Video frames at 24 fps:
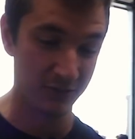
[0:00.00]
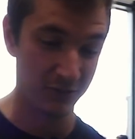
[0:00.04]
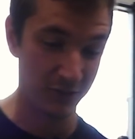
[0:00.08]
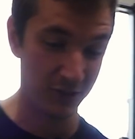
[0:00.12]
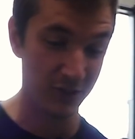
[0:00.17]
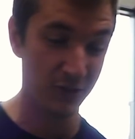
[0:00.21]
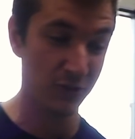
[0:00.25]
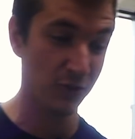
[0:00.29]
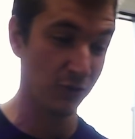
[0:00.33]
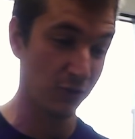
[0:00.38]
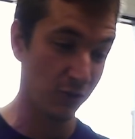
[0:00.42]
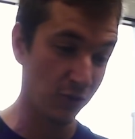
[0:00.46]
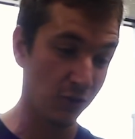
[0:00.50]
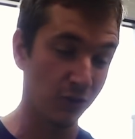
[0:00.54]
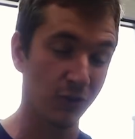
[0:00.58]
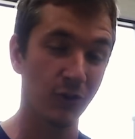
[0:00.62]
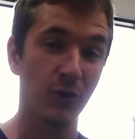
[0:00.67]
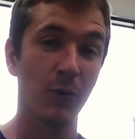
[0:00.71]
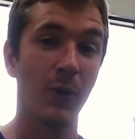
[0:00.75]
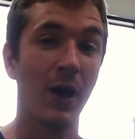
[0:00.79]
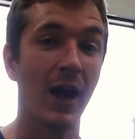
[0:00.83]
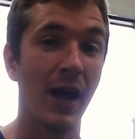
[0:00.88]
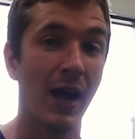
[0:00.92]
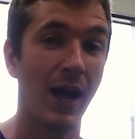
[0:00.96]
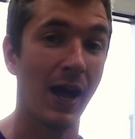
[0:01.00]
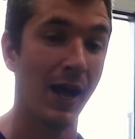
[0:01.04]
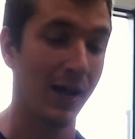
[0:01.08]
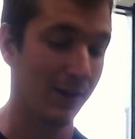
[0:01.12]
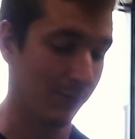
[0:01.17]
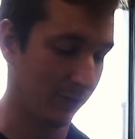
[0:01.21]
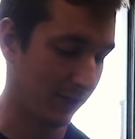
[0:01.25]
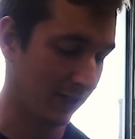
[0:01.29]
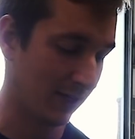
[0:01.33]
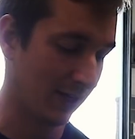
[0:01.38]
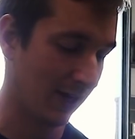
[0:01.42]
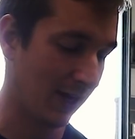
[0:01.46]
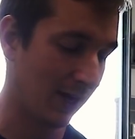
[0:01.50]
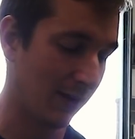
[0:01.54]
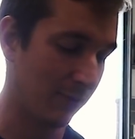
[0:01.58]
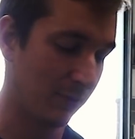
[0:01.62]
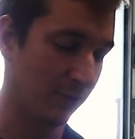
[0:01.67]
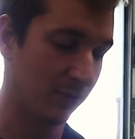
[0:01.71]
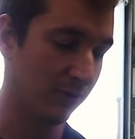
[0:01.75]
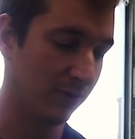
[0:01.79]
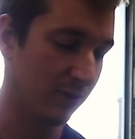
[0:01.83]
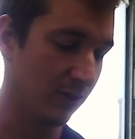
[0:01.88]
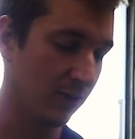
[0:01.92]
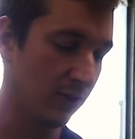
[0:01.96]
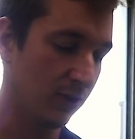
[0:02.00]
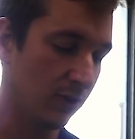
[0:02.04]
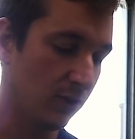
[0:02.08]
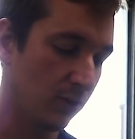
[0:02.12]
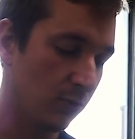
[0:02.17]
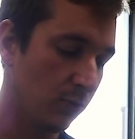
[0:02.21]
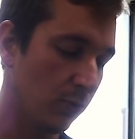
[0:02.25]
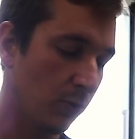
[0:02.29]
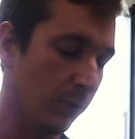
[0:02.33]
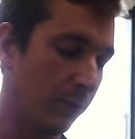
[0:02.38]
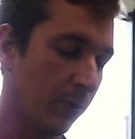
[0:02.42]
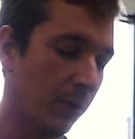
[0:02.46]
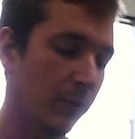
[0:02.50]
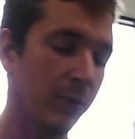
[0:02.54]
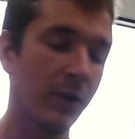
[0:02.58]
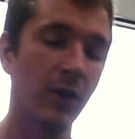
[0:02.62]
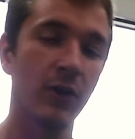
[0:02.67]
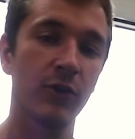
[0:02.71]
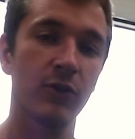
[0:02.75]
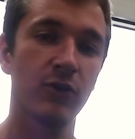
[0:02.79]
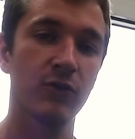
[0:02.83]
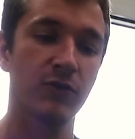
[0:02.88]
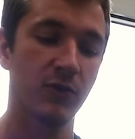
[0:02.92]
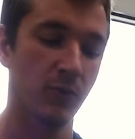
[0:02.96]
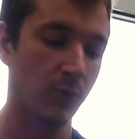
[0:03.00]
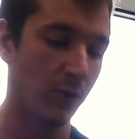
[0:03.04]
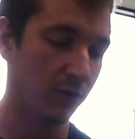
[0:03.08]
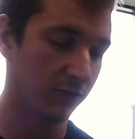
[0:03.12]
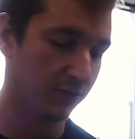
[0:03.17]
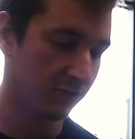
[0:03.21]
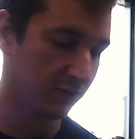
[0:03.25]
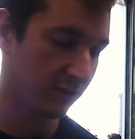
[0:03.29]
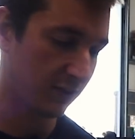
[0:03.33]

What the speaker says: So you could go quite high with car, but we'll probably only go for one